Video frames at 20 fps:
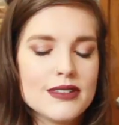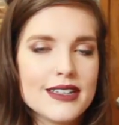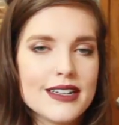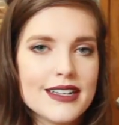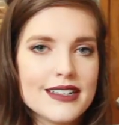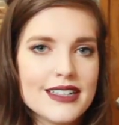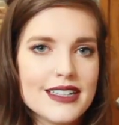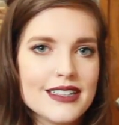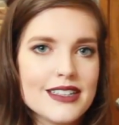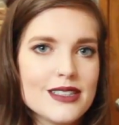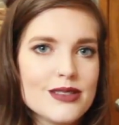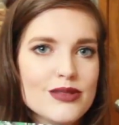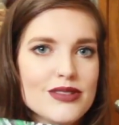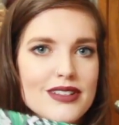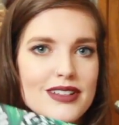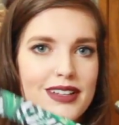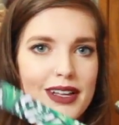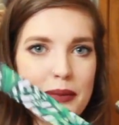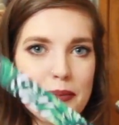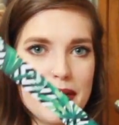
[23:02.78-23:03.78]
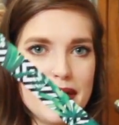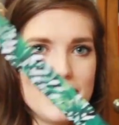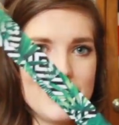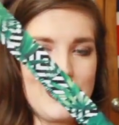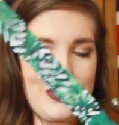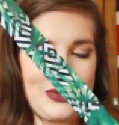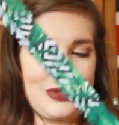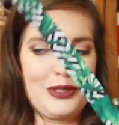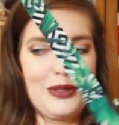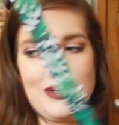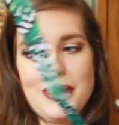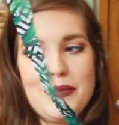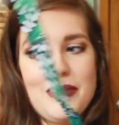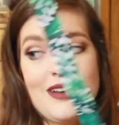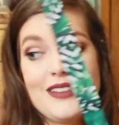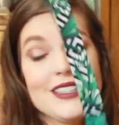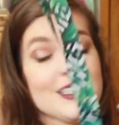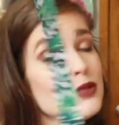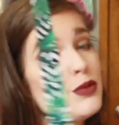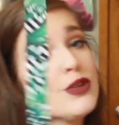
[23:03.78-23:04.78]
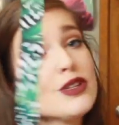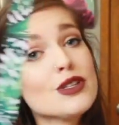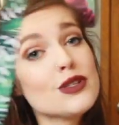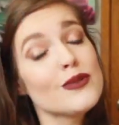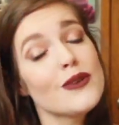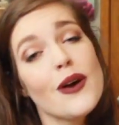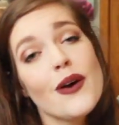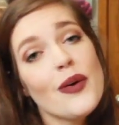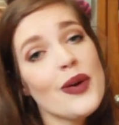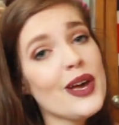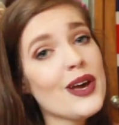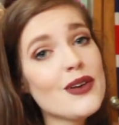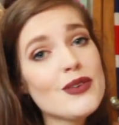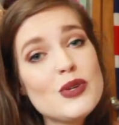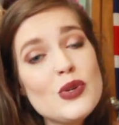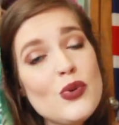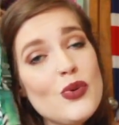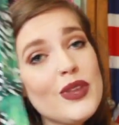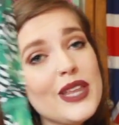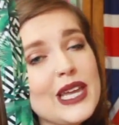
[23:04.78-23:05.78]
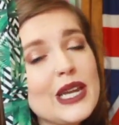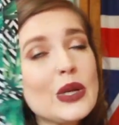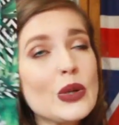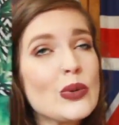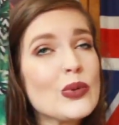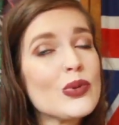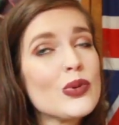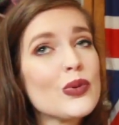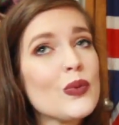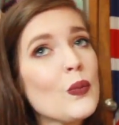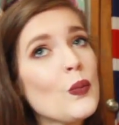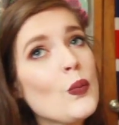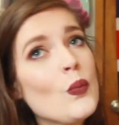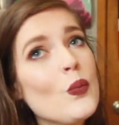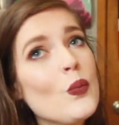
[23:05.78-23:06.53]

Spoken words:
one and I like this one a lot better. So I bought this one, so now I have two lanyards.